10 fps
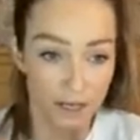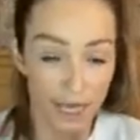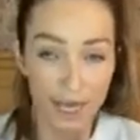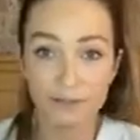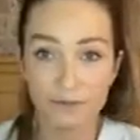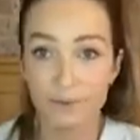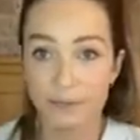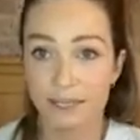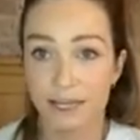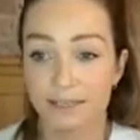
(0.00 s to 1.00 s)
heavy
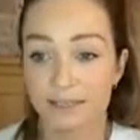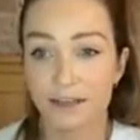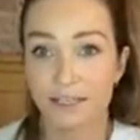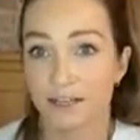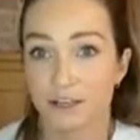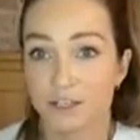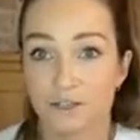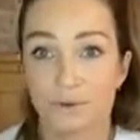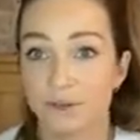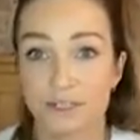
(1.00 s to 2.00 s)
with the anxiety, I
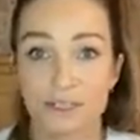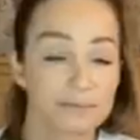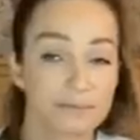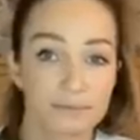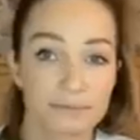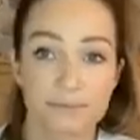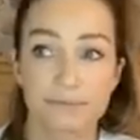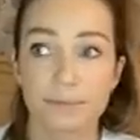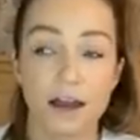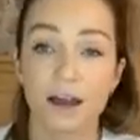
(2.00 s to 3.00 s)
just want to
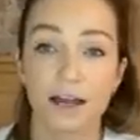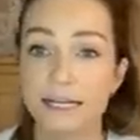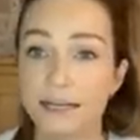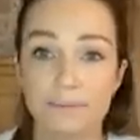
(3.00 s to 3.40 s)
hide in